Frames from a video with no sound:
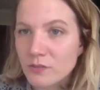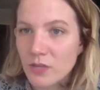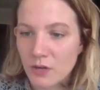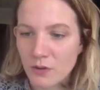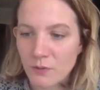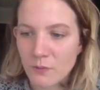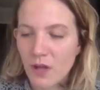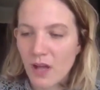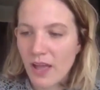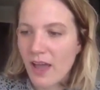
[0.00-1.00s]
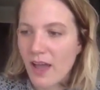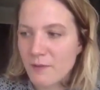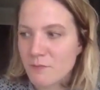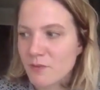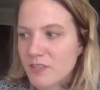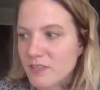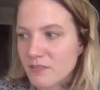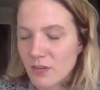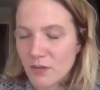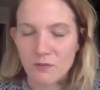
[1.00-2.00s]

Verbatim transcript: you know, I, I was, you know,